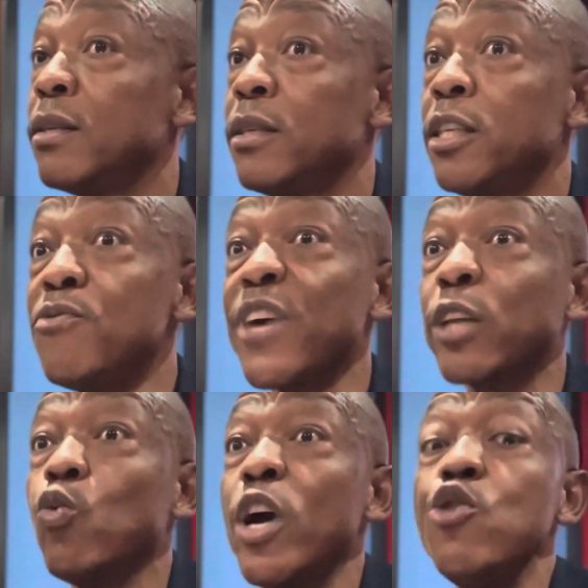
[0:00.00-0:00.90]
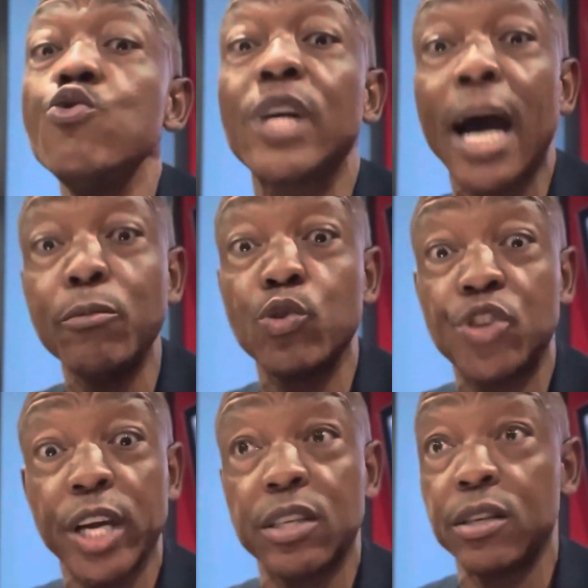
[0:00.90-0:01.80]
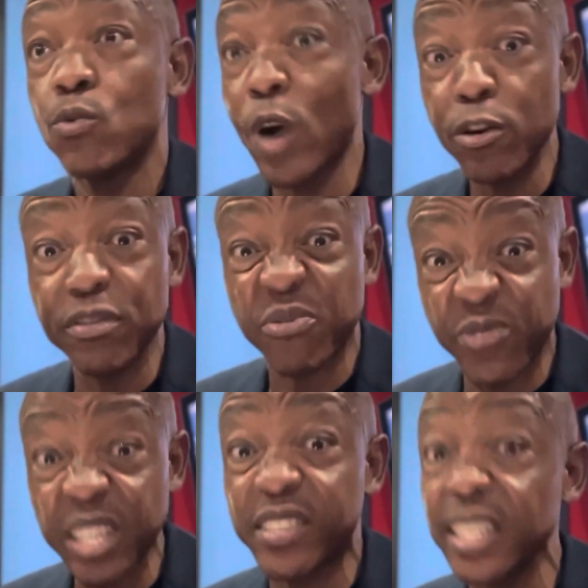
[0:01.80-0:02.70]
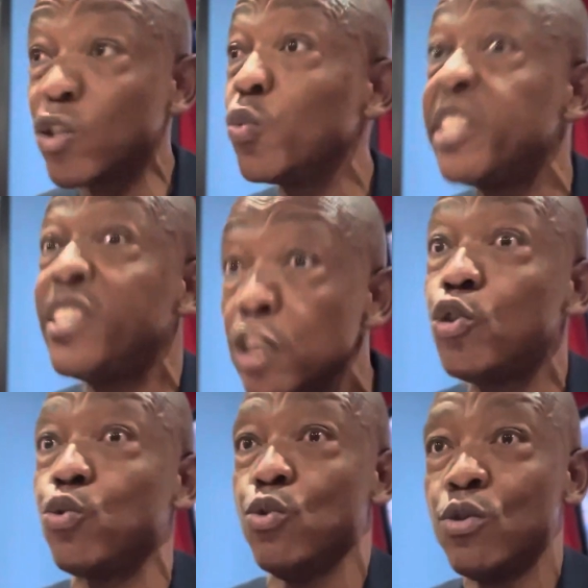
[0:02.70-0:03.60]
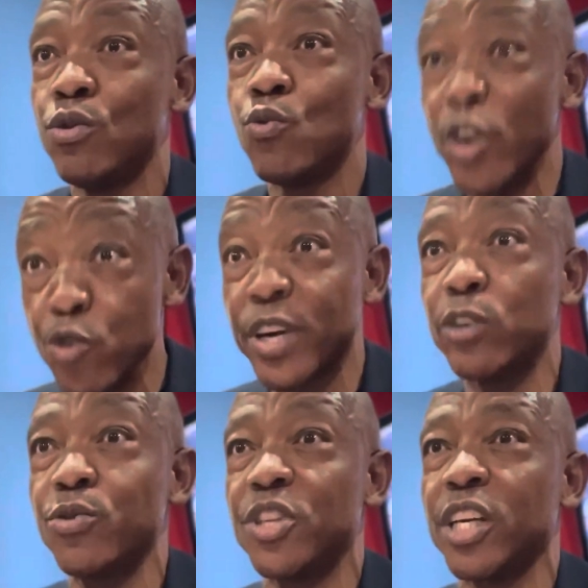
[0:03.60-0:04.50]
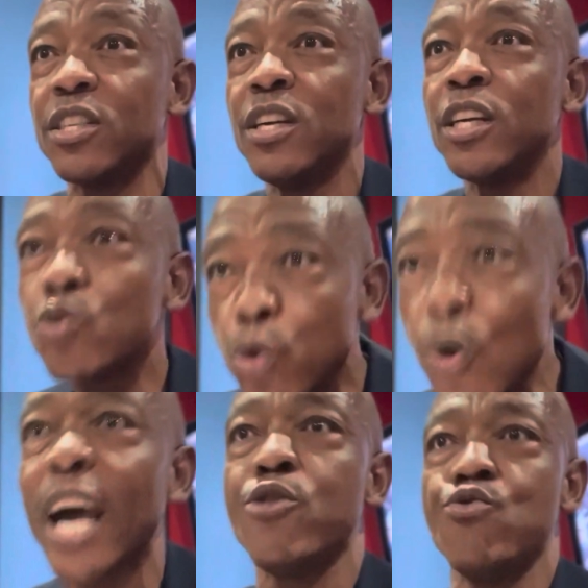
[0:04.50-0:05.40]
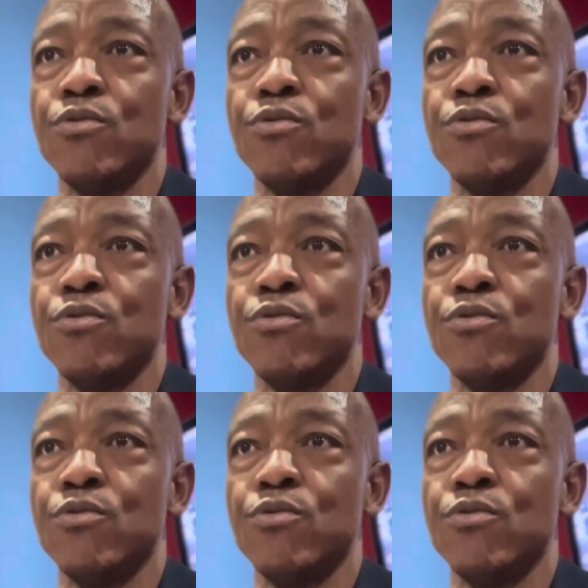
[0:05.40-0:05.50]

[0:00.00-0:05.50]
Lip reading: In fact, when you come to church, one of the first things we teach you when you get to church is who are you?